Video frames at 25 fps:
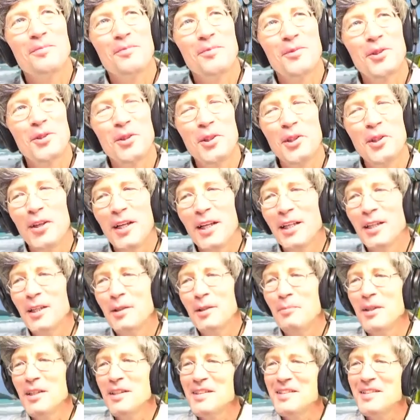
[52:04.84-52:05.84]
your
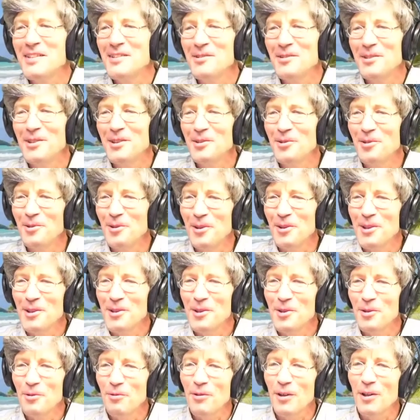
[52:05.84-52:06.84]
enemies. You
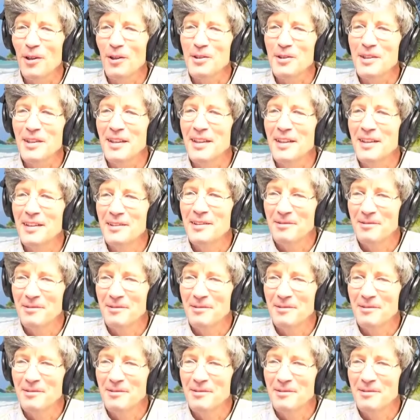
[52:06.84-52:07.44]
do flossing.